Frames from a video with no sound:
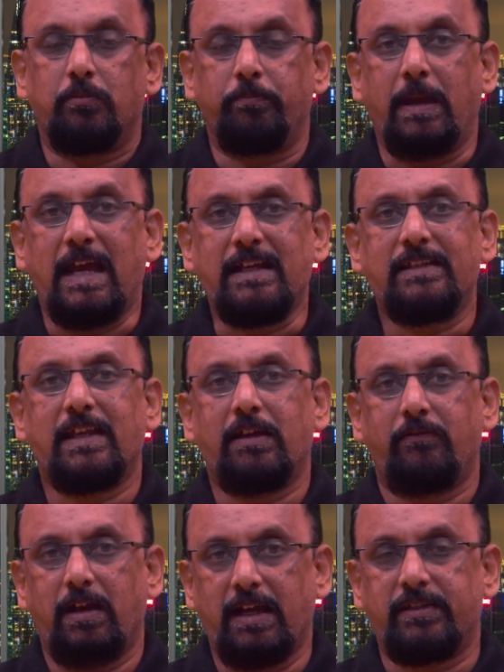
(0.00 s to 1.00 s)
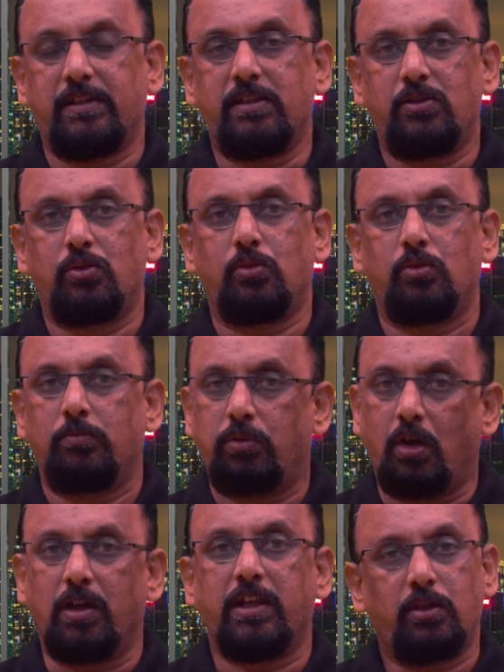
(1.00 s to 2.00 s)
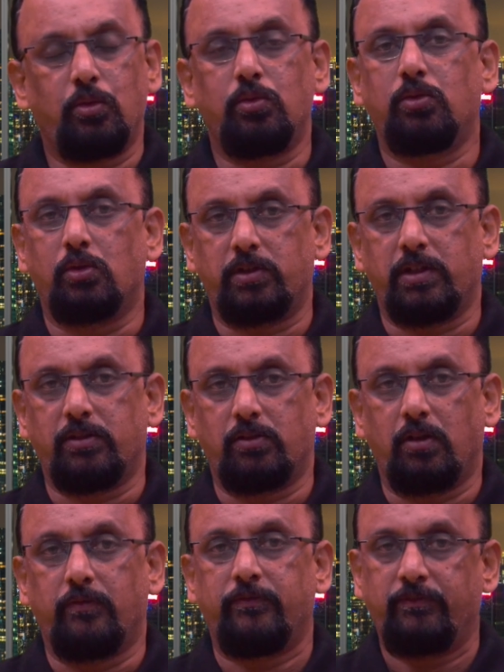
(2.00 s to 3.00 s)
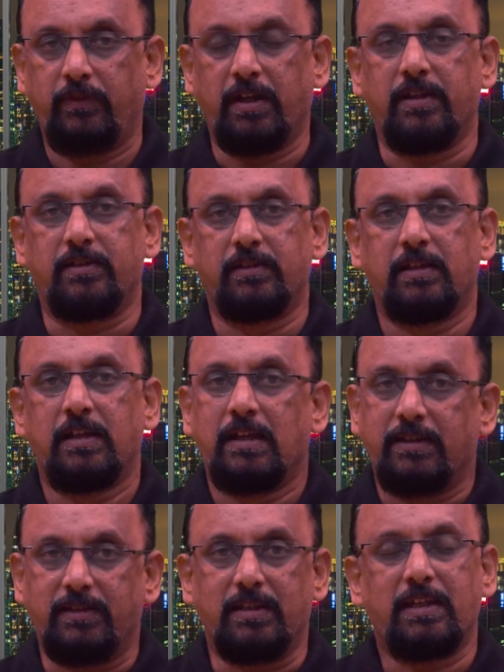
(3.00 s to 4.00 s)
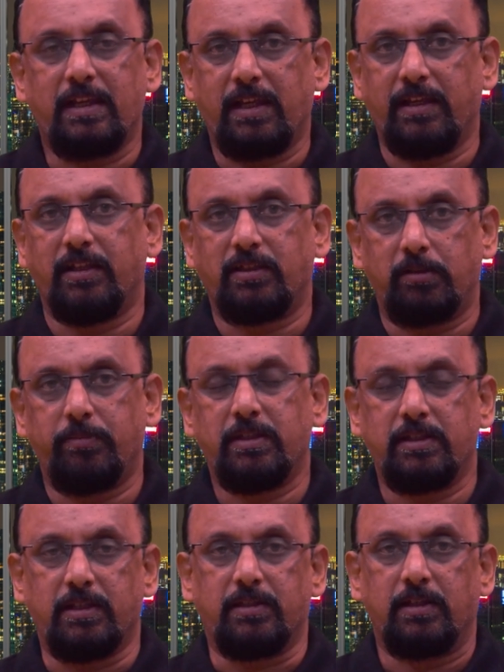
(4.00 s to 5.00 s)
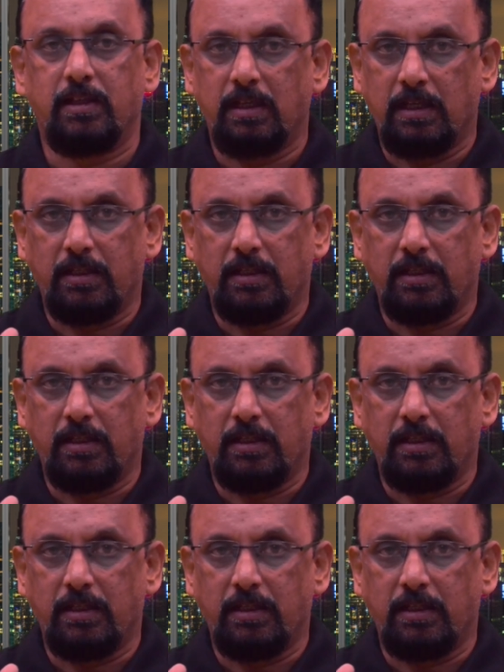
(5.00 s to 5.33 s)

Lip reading: Banks have access to broadly two sources of funds just like any other business.